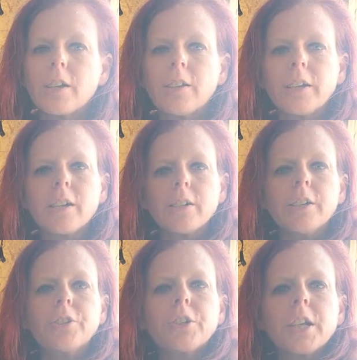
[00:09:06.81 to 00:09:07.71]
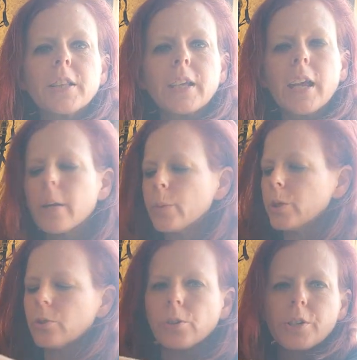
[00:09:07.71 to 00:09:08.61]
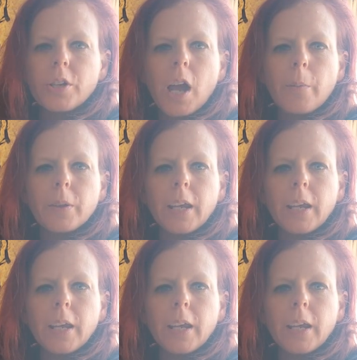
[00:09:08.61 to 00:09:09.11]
like underneath the camera or on top of